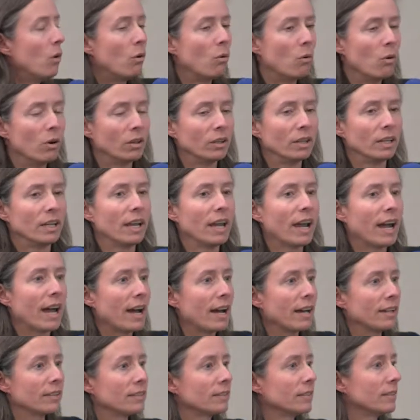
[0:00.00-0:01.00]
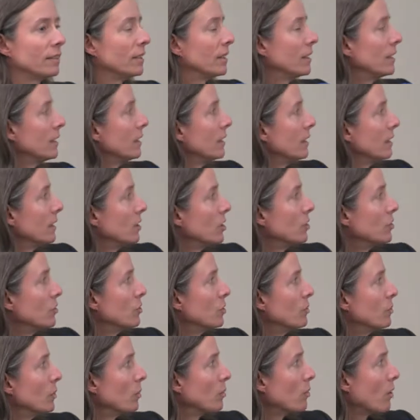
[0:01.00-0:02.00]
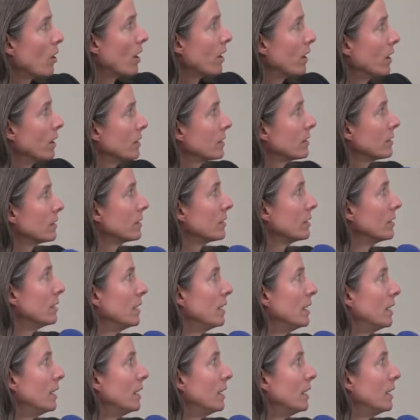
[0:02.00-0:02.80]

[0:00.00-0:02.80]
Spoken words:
oil and gas, consumer products.